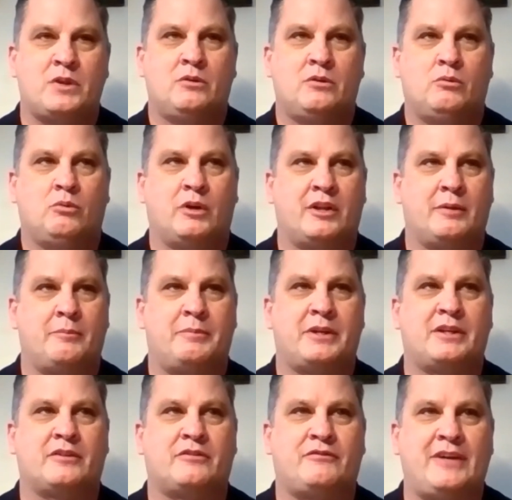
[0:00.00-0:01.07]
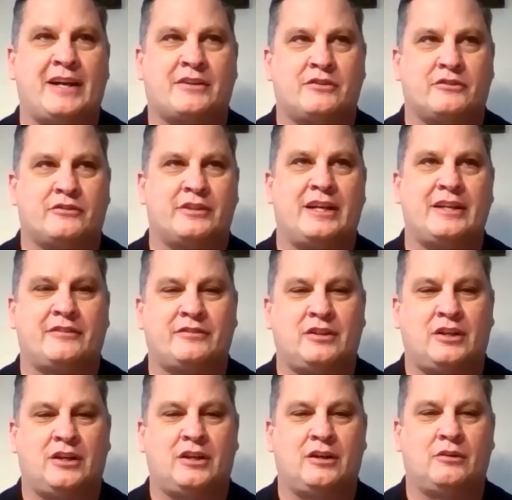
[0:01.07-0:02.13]
one of the biggest factors that I
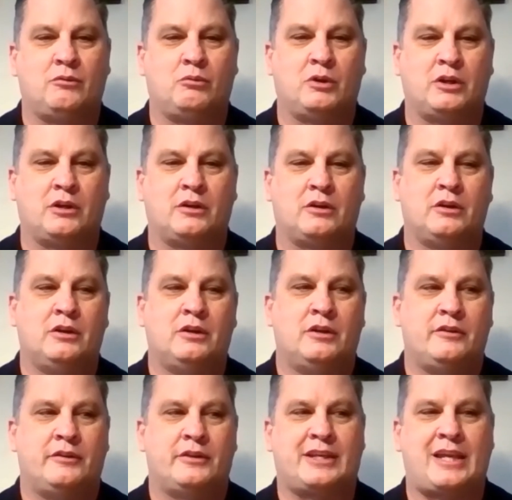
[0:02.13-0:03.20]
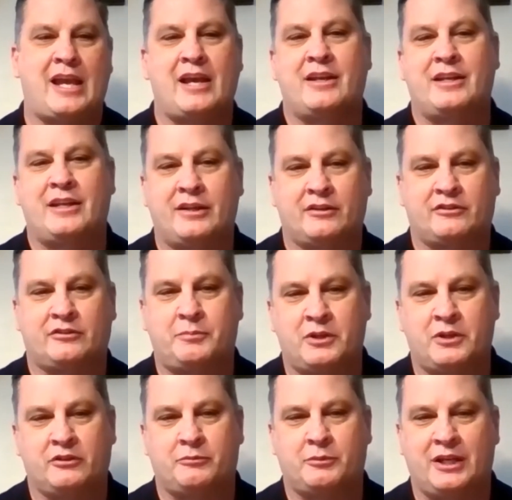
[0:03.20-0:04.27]
saw where the candidate
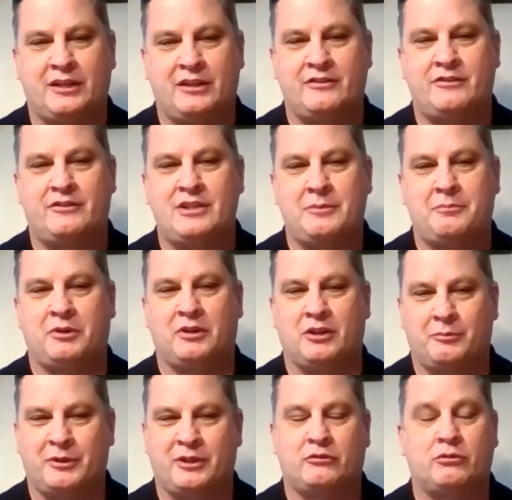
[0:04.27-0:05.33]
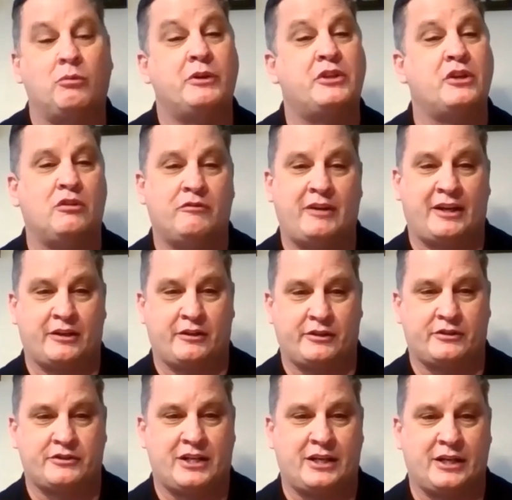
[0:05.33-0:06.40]
experience began to dip a little bit is when we don't value their
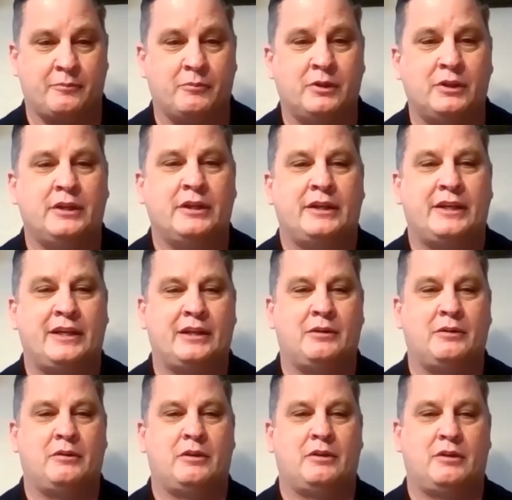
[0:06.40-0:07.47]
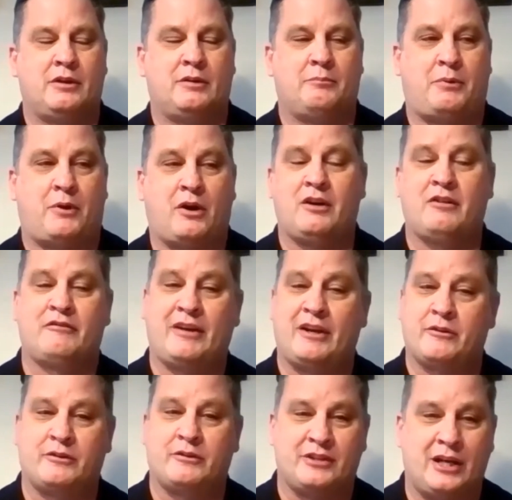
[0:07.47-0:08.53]
time. And part of
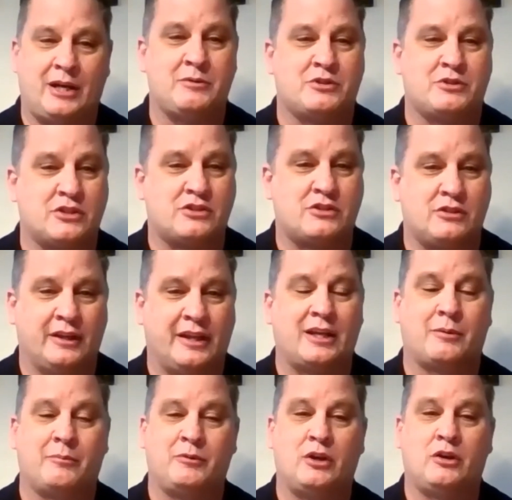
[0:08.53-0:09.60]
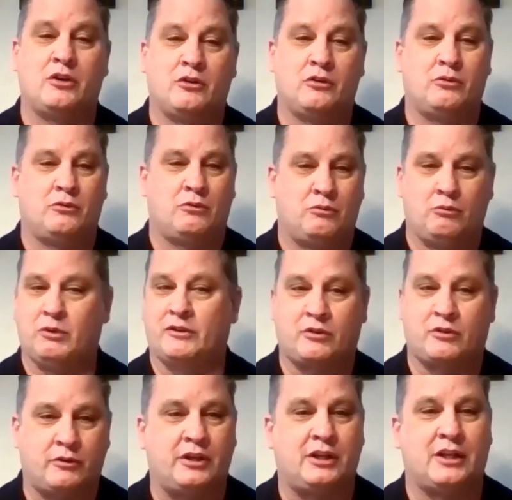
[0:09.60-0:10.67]
valuing their time is just letting them know what's
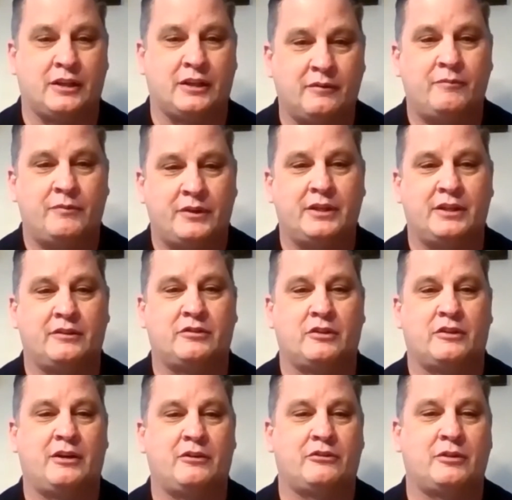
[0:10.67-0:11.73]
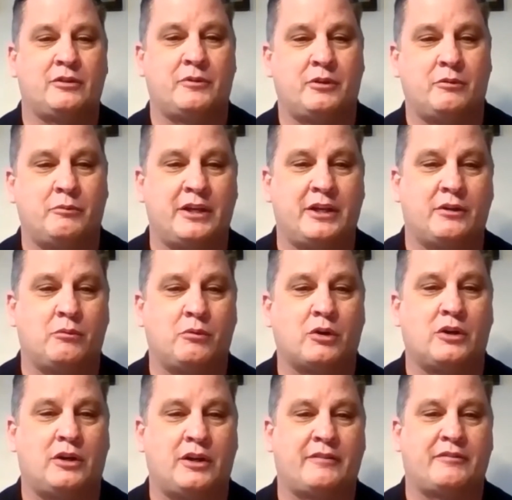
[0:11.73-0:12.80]
going on. And so that was something that we had to work
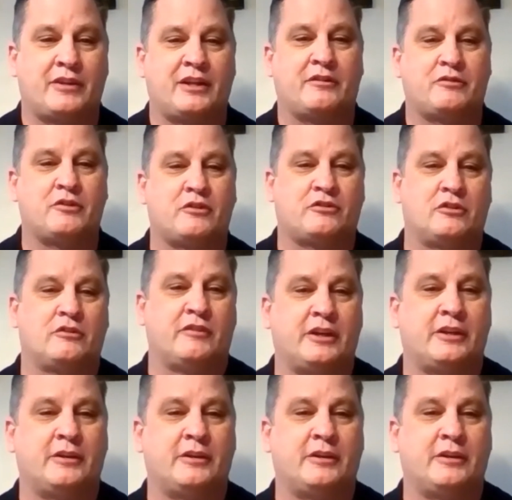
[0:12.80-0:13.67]
on after that first survey.